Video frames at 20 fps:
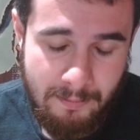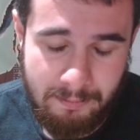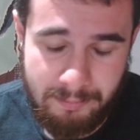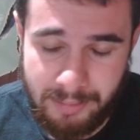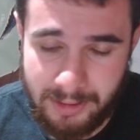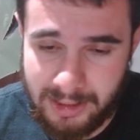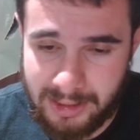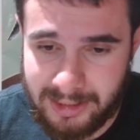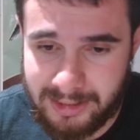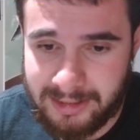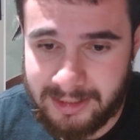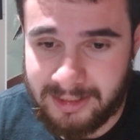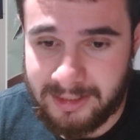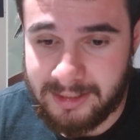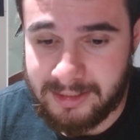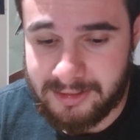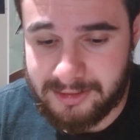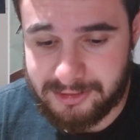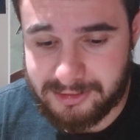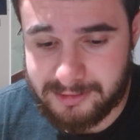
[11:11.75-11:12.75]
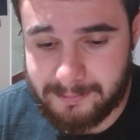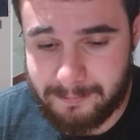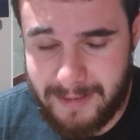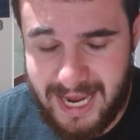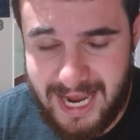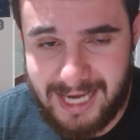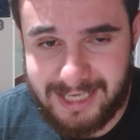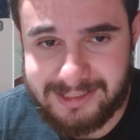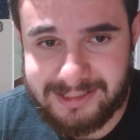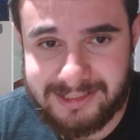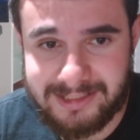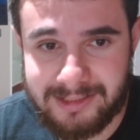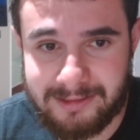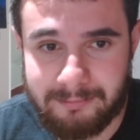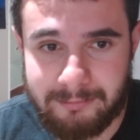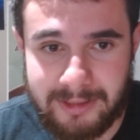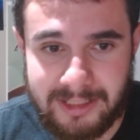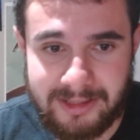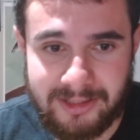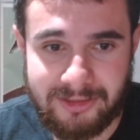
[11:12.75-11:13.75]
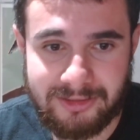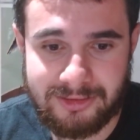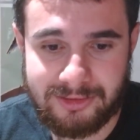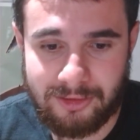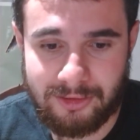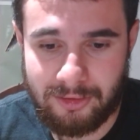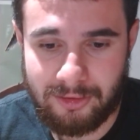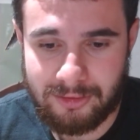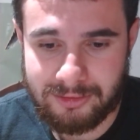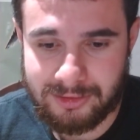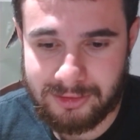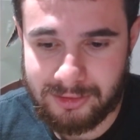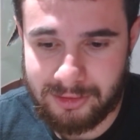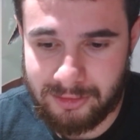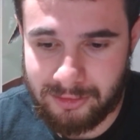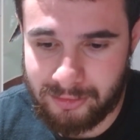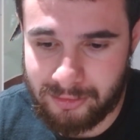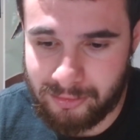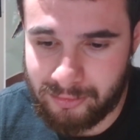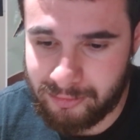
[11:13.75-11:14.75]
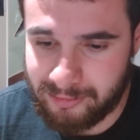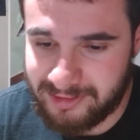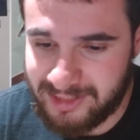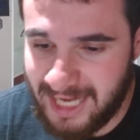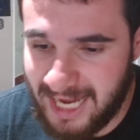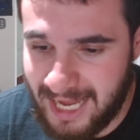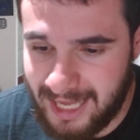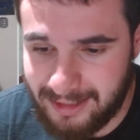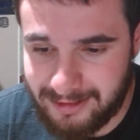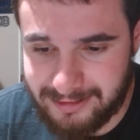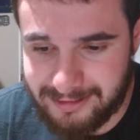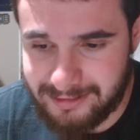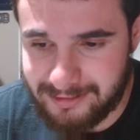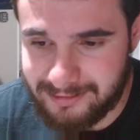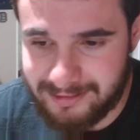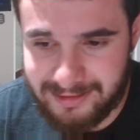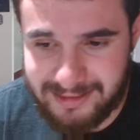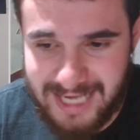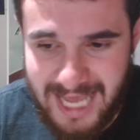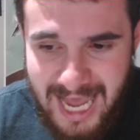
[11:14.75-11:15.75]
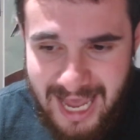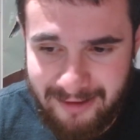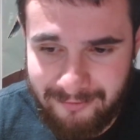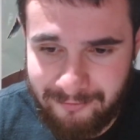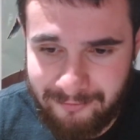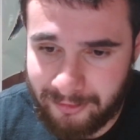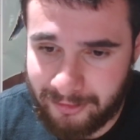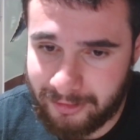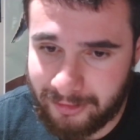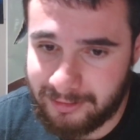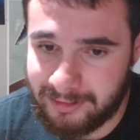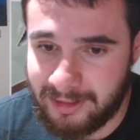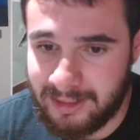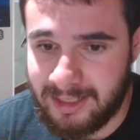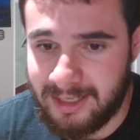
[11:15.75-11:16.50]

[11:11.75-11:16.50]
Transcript: but there's passion, but there's also talent and effort